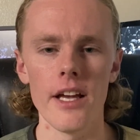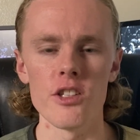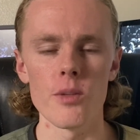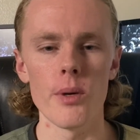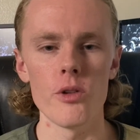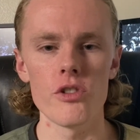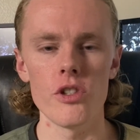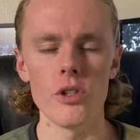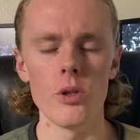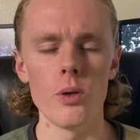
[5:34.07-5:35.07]
as opposed
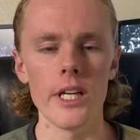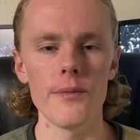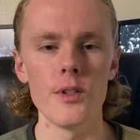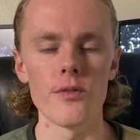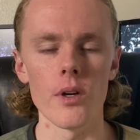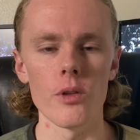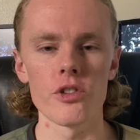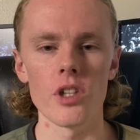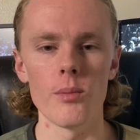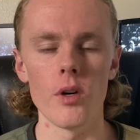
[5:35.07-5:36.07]
to if you follow
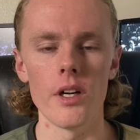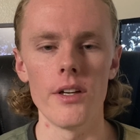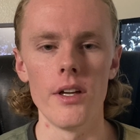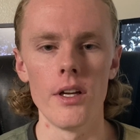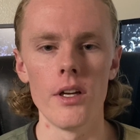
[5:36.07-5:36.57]
someone